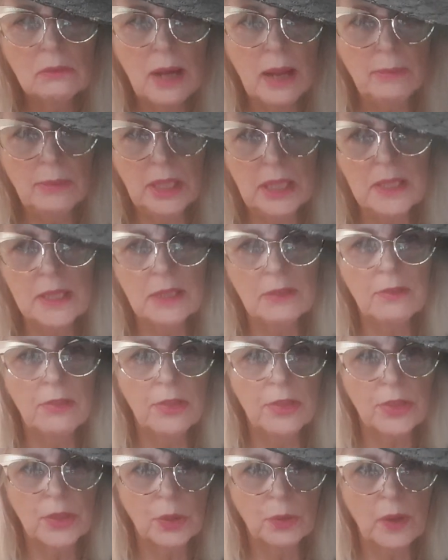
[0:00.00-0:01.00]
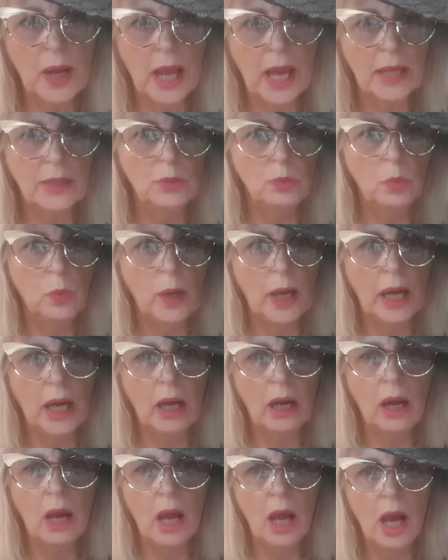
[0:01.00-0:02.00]
remnants of thread
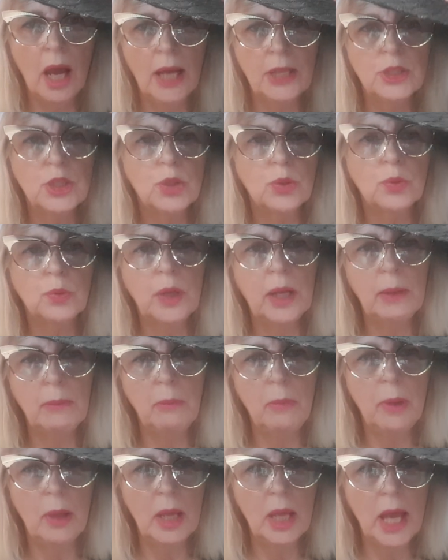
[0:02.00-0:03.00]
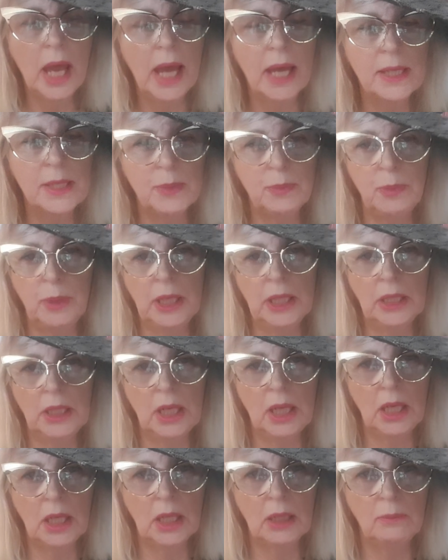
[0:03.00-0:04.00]
where a trim has
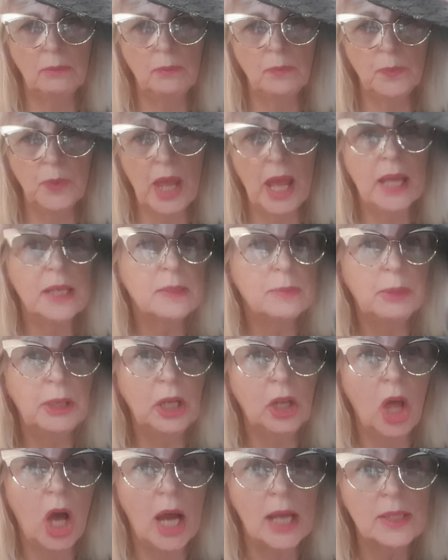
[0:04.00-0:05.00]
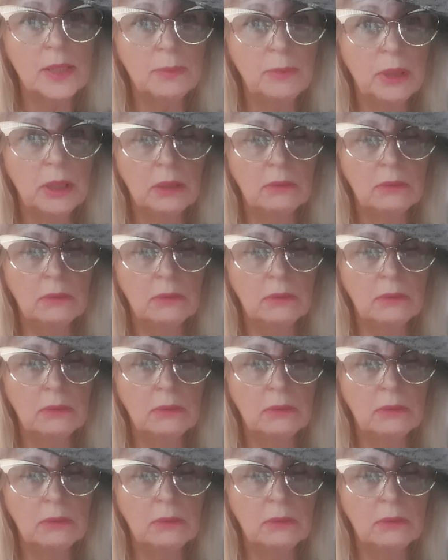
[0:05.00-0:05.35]
been lost.